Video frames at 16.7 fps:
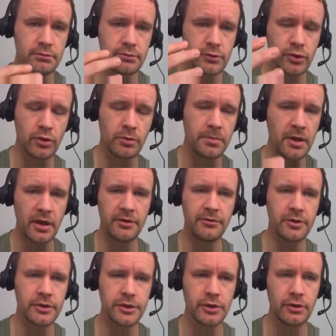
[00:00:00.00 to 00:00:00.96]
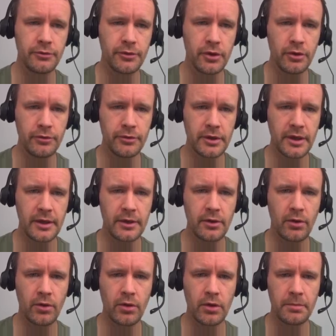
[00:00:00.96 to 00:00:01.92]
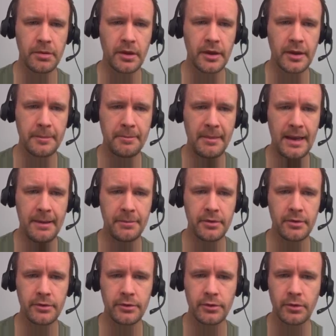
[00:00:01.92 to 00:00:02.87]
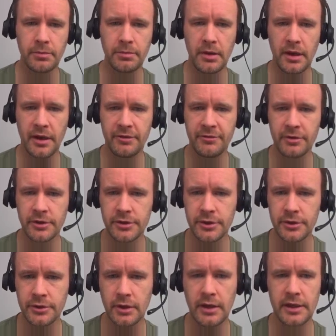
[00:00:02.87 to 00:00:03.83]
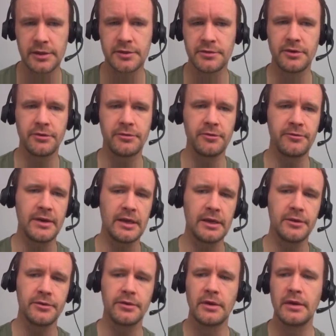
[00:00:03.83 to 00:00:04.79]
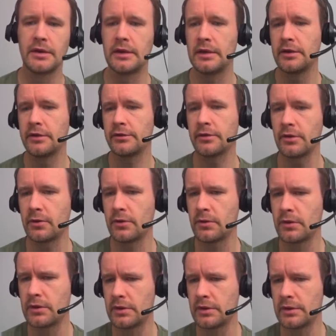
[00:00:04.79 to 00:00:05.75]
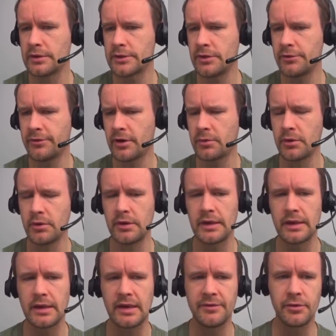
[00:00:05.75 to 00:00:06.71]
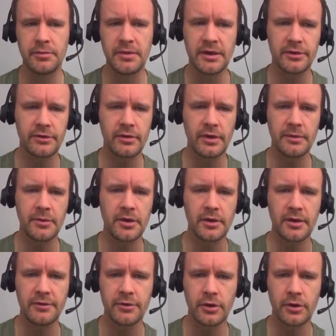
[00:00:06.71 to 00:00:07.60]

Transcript: to apply a function over and over again, or applying map to apply a function to lots of different values. So, so far we're only at 11 minutes, so I'm going to give a